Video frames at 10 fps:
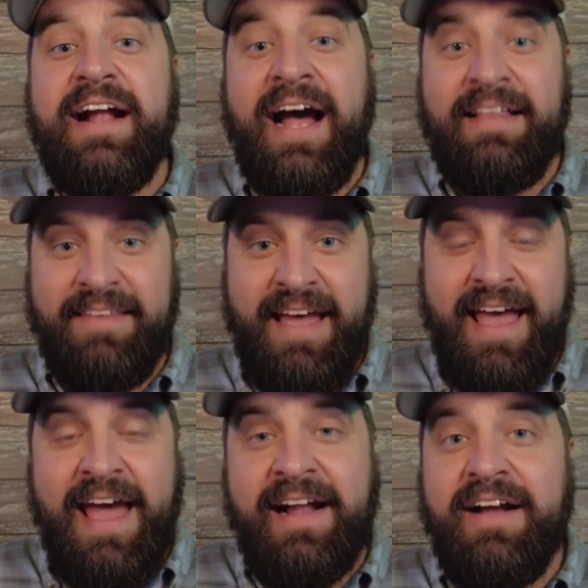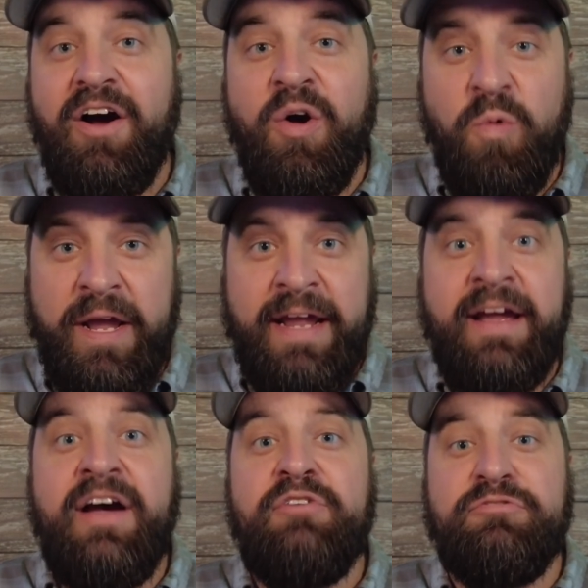got the heck
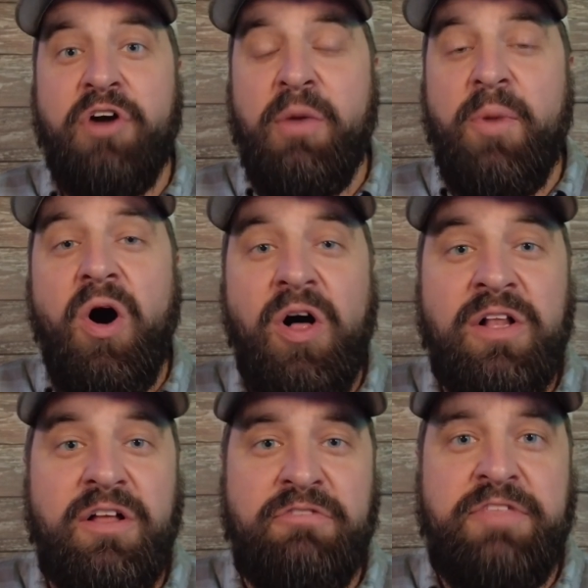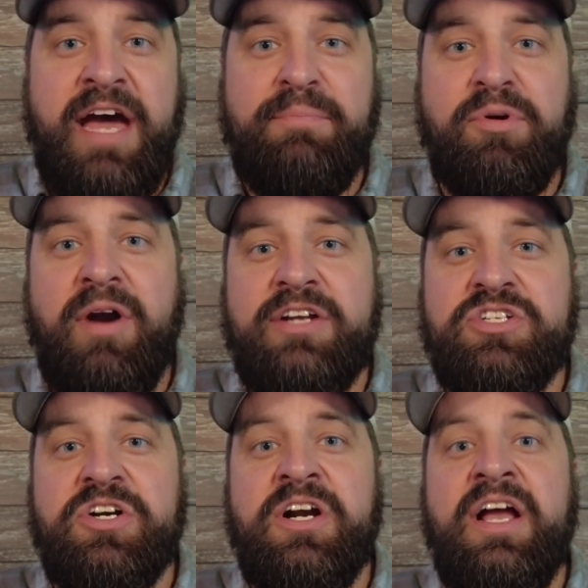away from all of that
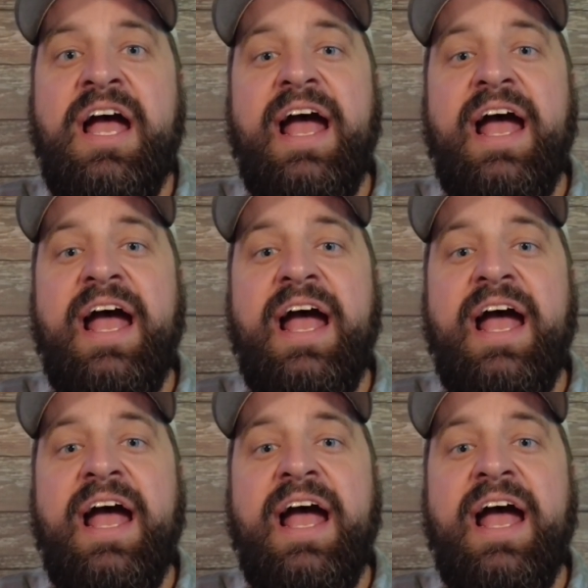pressure.